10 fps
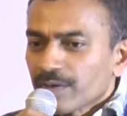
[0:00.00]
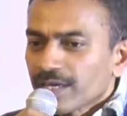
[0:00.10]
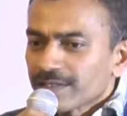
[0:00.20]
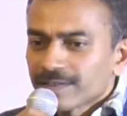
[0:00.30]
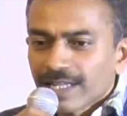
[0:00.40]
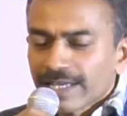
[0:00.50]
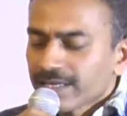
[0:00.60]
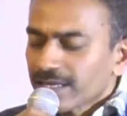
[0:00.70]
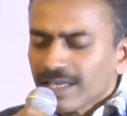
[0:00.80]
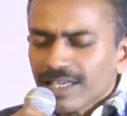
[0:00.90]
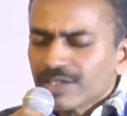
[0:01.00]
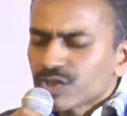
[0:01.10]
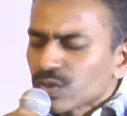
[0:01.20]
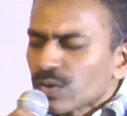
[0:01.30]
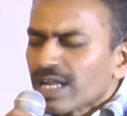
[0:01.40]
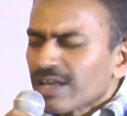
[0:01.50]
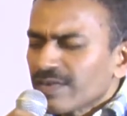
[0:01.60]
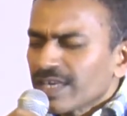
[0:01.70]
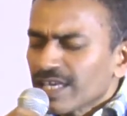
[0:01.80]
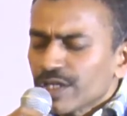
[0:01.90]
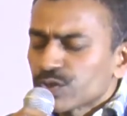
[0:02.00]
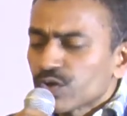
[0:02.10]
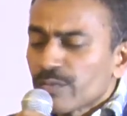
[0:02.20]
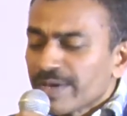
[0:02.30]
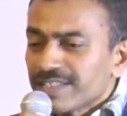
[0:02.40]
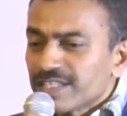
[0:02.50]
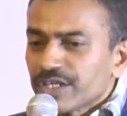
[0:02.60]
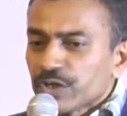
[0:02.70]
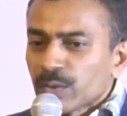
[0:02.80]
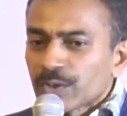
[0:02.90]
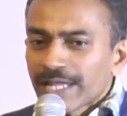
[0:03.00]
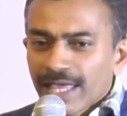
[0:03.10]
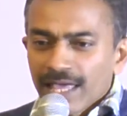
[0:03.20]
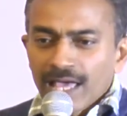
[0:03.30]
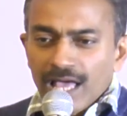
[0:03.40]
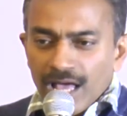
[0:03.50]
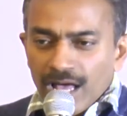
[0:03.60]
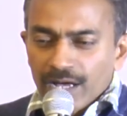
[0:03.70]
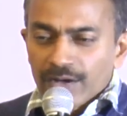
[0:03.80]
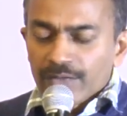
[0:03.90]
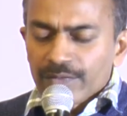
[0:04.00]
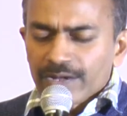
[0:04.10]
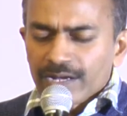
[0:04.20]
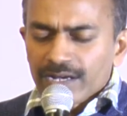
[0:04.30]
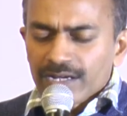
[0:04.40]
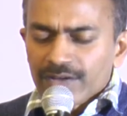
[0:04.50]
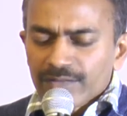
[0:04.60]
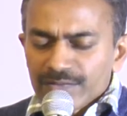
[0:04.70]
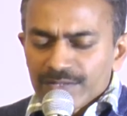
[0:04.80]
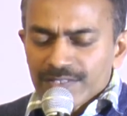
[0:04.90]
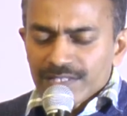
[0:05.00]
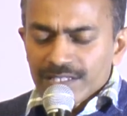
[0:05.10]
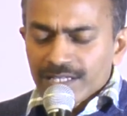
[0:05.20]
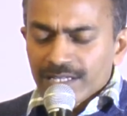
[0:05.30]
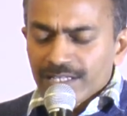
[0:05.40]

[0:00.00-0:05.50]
because like he is so loving, he is so amazing. You know what? When we see